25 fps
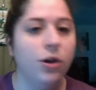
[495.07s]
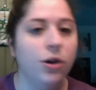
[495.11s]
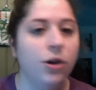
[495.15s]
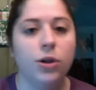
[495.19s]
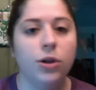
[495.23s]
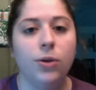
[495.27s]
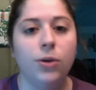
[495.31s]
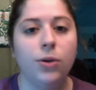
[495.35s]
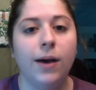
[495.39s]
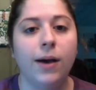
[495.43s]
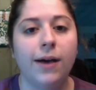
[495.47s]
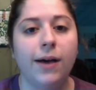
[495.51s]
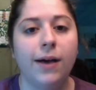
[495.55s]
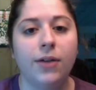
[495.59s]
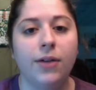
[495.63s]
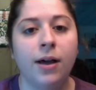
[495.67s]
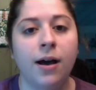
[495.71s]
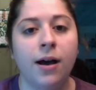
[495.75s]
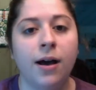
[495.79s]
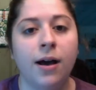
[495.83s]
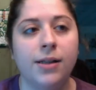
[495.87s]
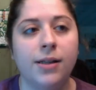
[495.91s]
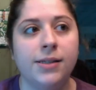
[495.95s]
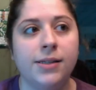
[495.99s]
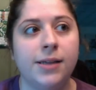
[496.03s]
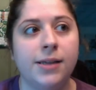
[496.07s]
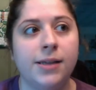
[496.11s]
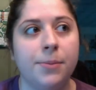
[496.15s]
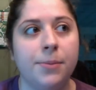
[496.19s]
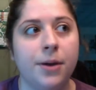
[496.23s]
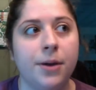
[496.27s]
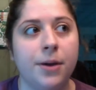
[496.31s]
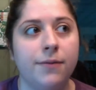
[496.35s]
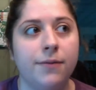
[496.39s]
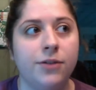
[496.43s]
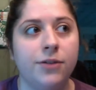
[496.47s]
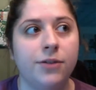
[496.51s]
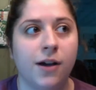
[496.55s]
you have the concept
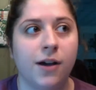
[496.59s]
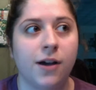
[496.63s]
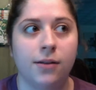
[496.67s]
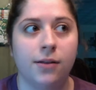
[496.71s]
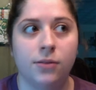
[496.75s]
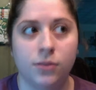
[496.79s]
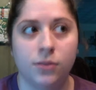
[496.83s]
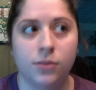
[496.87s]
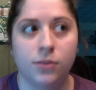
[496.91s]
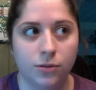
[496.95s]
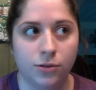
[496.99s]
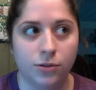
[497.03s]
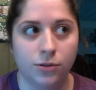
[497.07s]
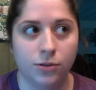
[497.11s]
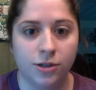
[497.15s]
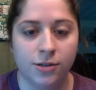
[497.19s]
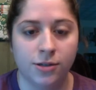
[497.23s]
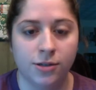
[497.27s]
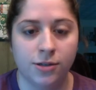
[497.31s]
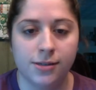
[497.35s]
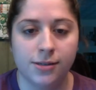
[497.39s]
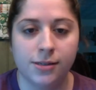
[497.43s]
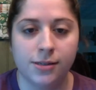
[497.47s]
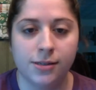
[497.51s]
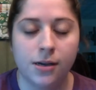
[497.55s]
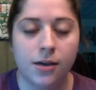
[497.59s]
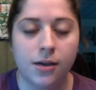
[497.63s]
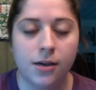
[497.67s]
of child soldiers.